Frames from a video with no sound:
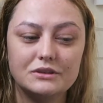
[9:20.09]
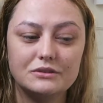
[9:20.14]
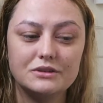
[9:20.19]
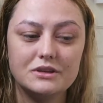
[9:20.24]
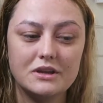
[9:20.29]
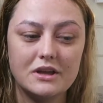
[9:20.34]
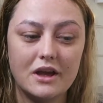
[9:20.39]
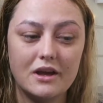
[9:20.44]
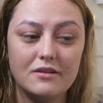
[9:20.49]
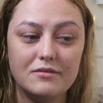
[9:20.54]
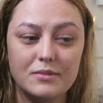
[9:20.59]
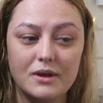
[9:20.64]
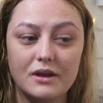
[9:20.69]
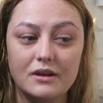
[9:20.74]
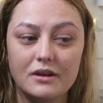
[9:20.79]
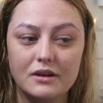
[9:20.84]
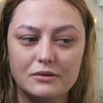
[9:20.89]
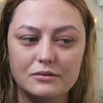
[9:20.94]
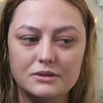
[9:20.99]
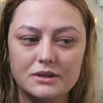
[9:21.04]
So she gave me
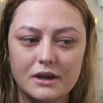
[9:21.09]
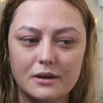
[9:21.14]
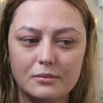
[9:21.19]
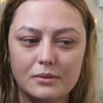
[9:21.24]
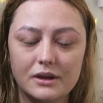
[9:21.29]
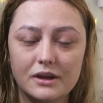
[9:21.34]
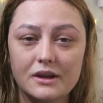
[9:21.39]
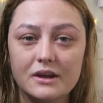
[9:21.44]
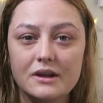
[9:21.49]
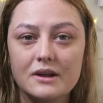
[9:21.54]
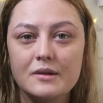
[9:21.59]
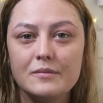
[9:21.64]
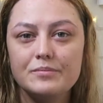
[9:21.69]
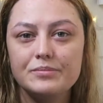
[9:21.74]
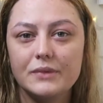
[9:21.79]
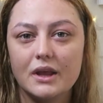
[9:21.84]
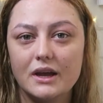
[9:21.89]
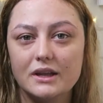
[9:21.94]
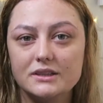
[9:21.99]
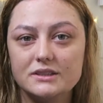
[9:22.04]
a new tablet
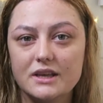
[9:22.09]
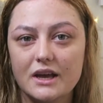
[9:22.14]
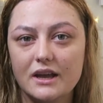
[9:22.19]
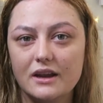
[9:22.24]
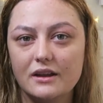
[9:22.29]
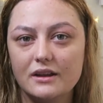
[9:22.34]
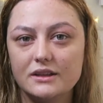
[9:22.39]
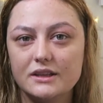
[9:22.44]
and said,